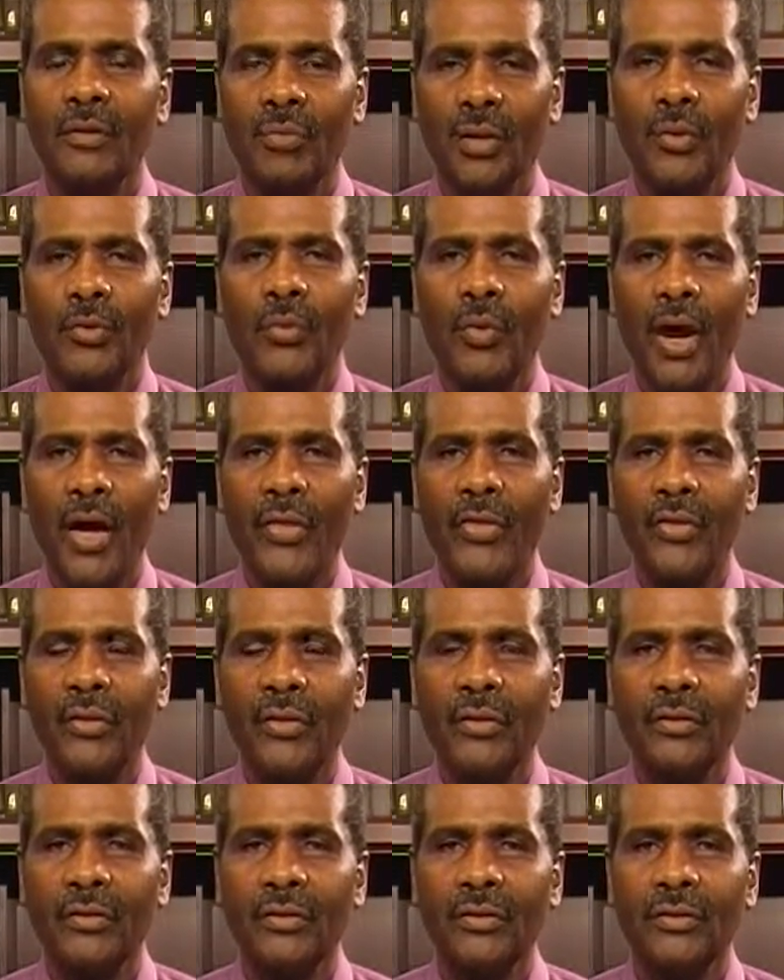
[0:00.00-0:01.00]
but
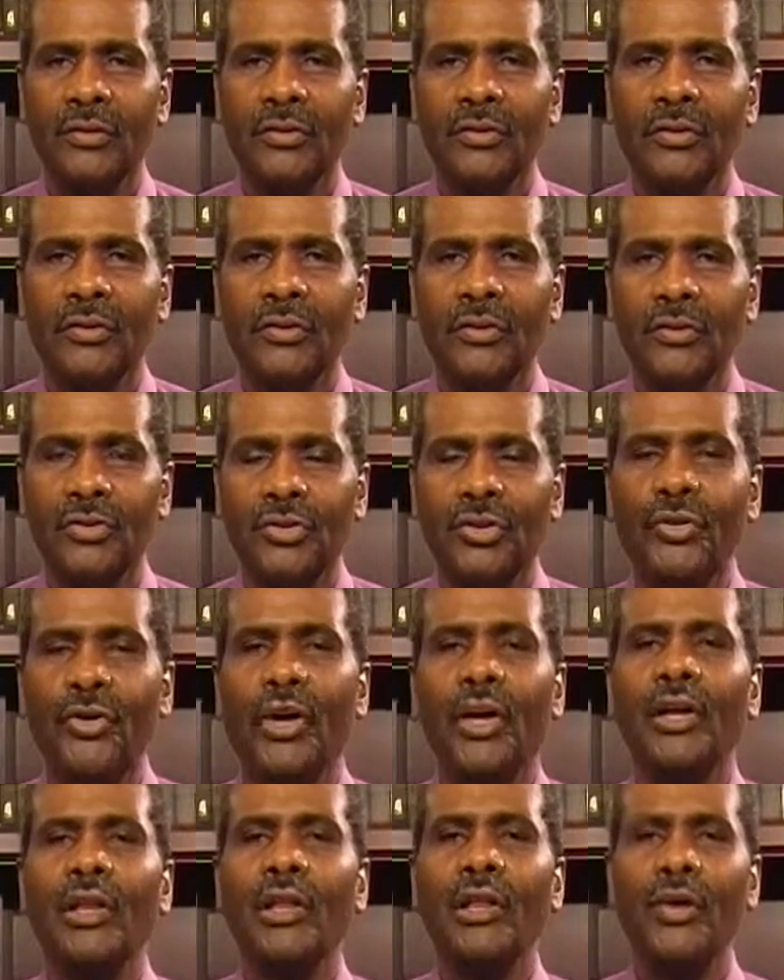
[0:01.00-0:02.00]
rather
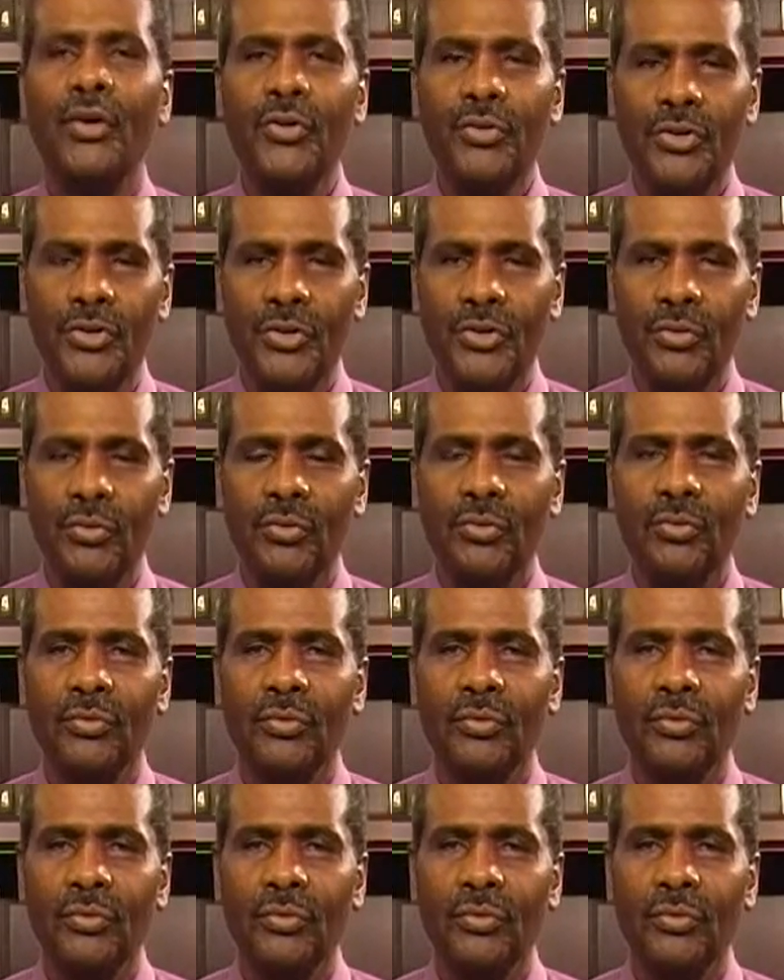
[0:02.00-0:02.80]
to alert you